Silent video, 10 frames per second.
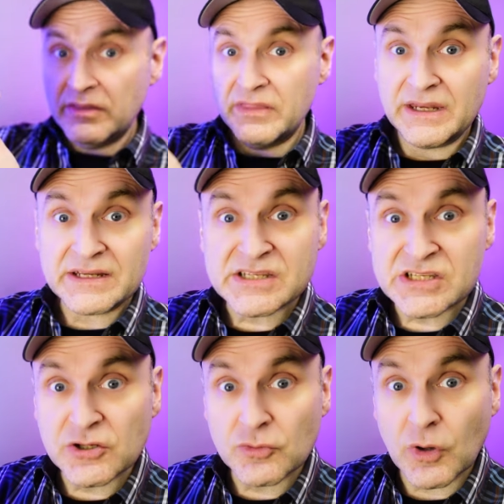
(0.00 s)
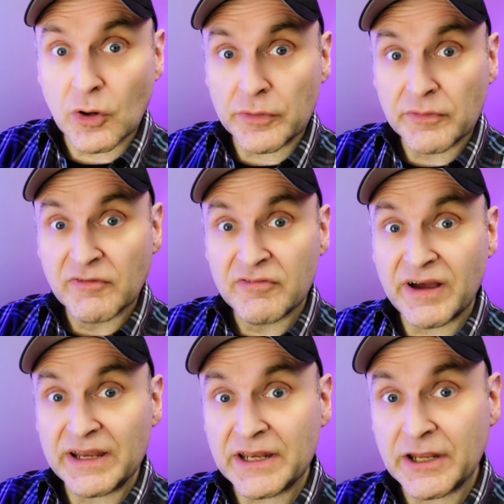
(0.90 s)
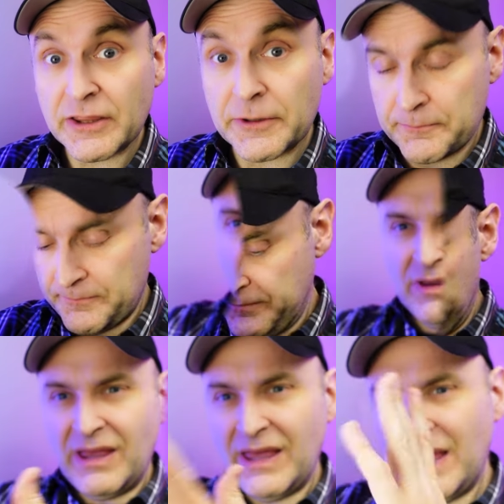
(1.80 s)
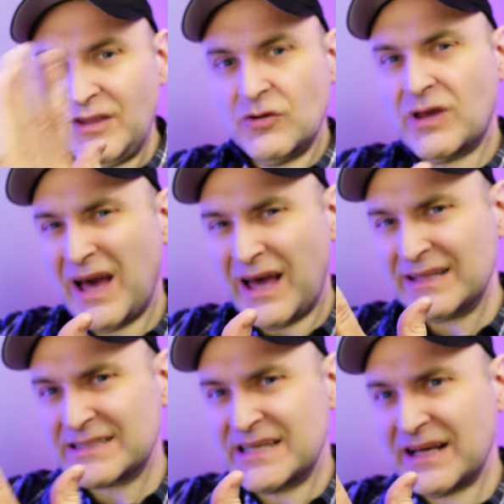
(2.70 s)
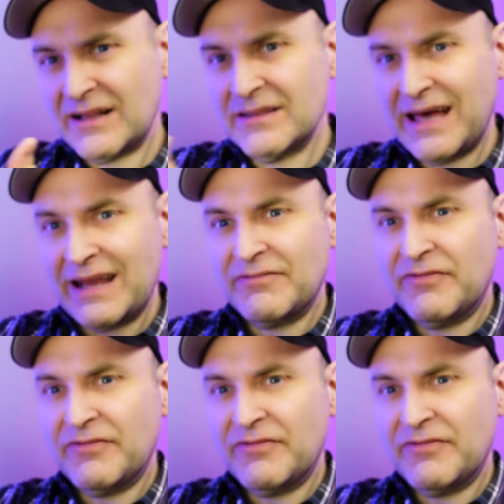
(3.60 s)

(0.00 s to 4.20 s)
then it's too worn. Find another. And you can't tell that